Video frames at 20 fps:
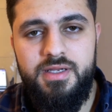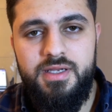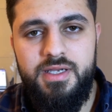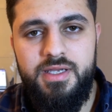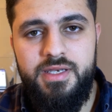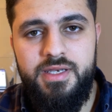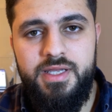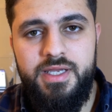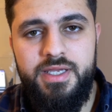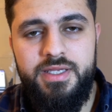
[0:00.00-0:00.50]

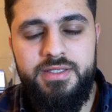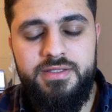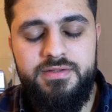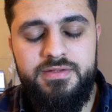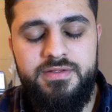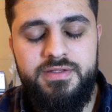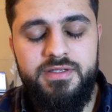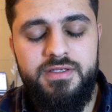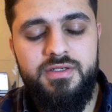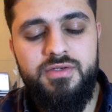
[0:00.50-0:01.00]
And I
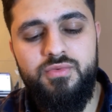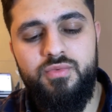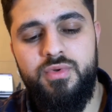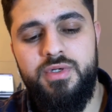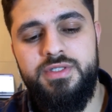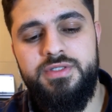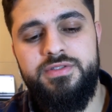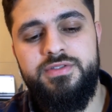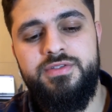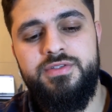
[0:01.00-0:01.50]
didn't
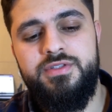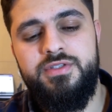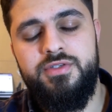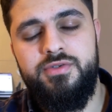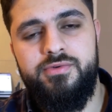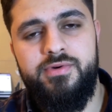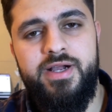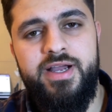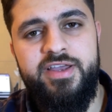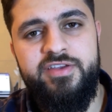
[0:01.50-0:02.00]
want to
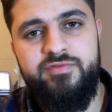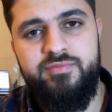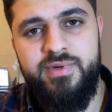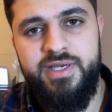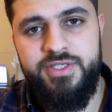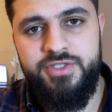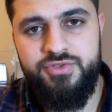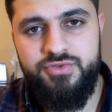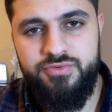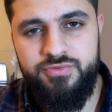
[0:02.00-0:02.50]
derive
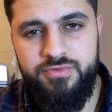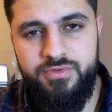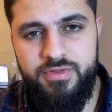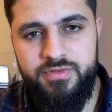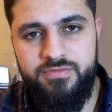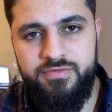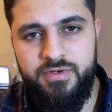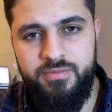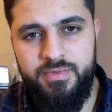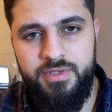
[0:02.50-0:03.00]
my truth
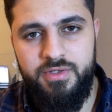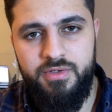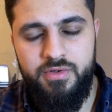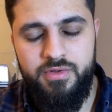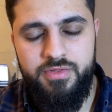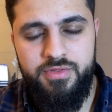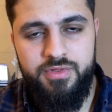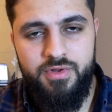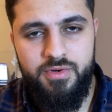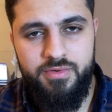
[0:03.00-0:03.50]
from an
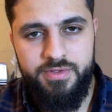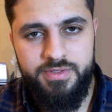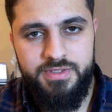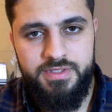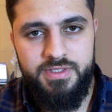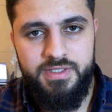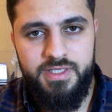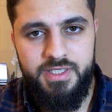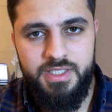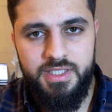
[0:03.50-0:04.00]

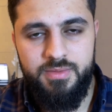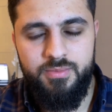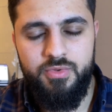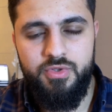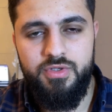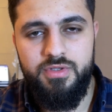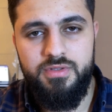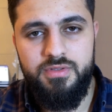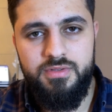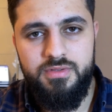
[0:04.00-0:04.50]
authority anymore.